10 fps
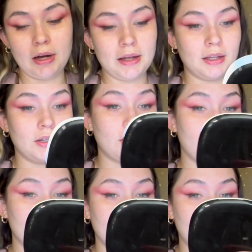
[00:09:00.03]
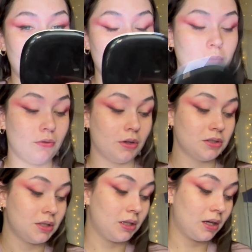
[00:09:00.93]
and then call it a day and move on
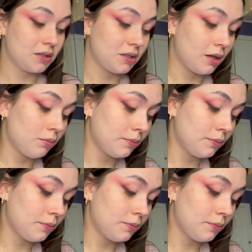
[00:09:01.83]
to the next step.